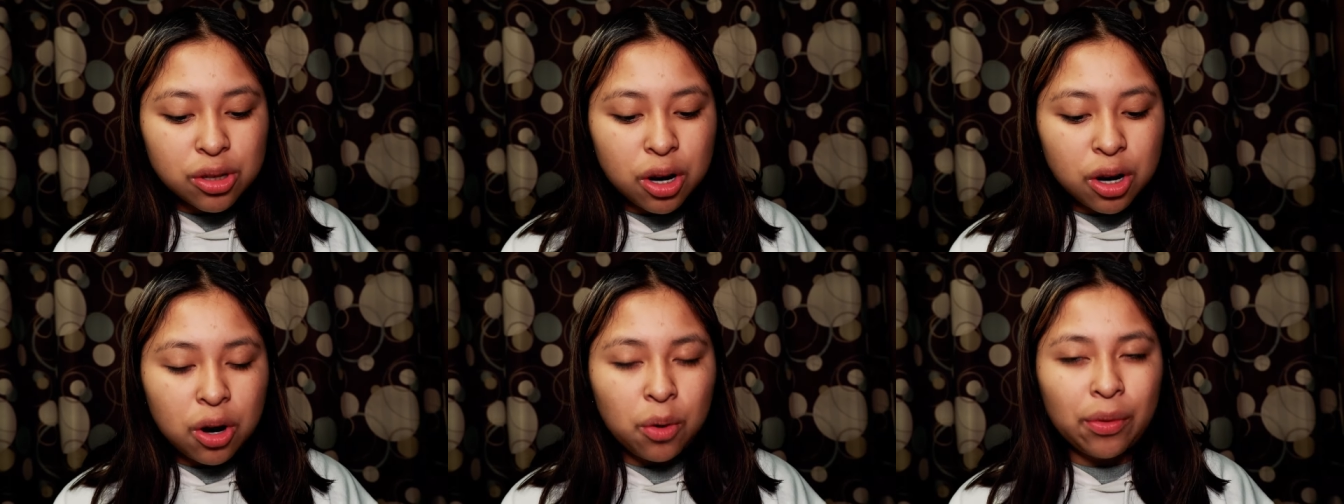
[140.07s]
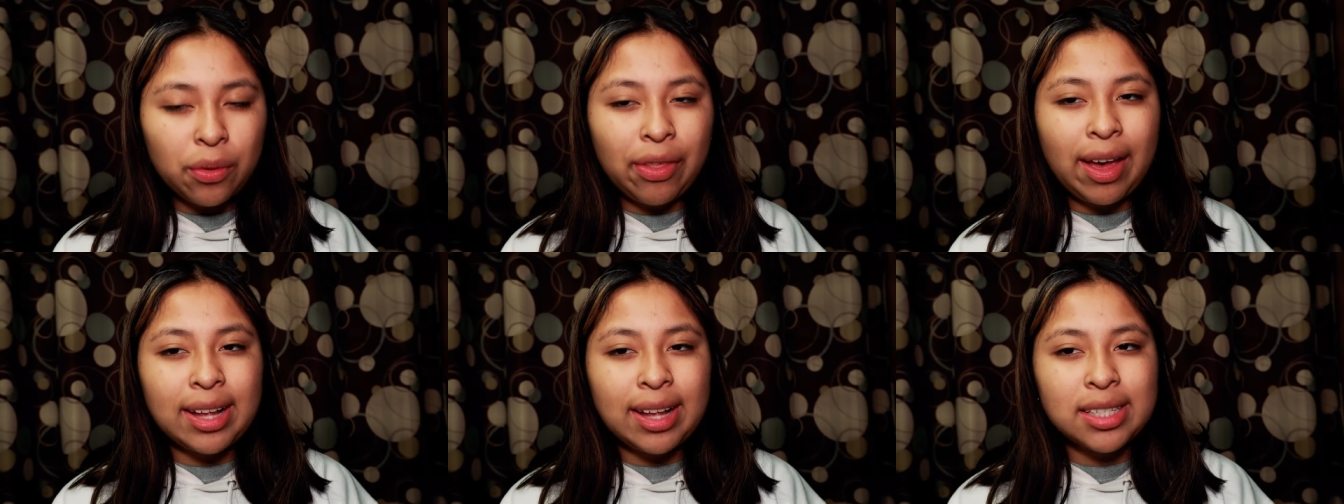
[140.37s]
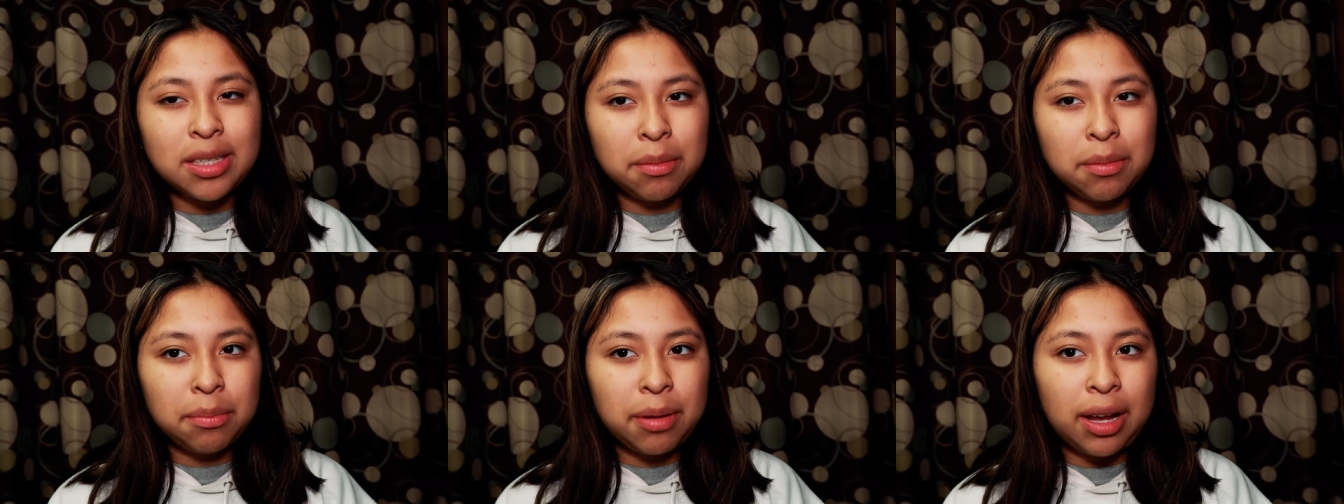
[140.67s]
so
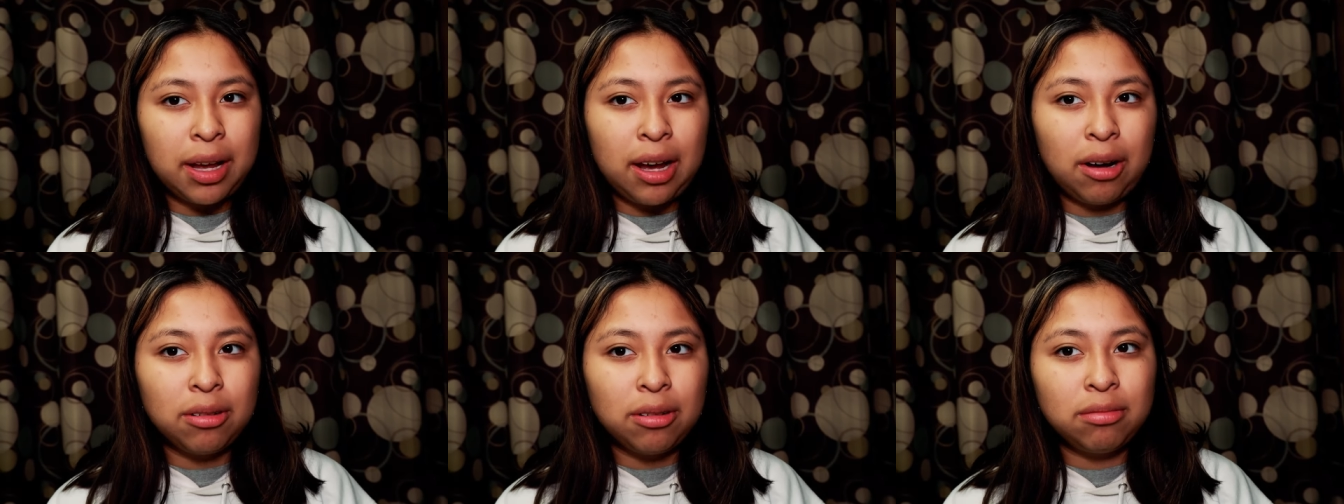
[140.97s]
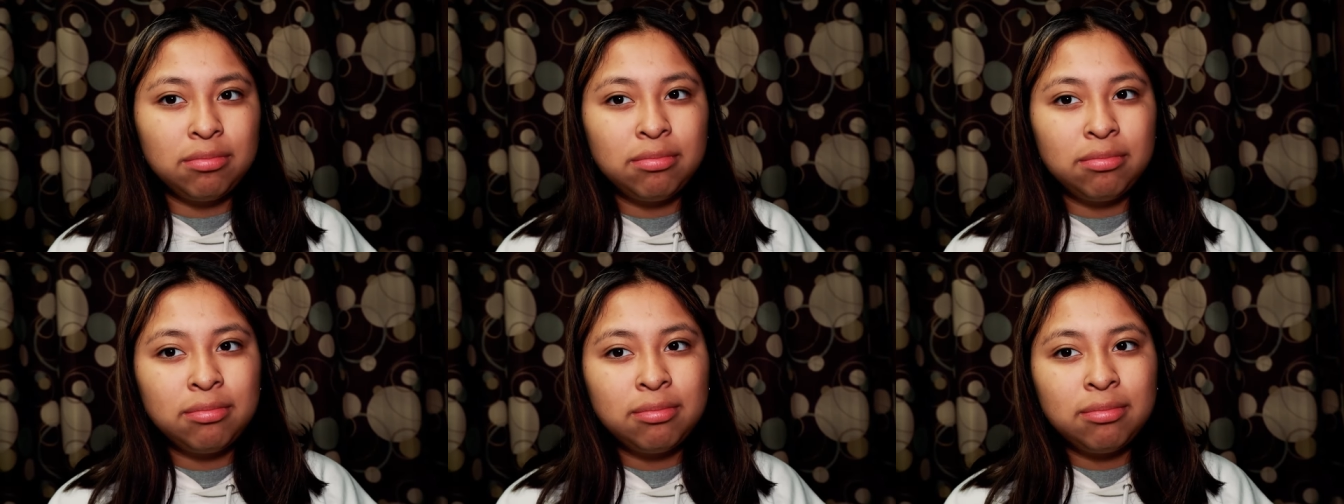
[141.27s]
that's about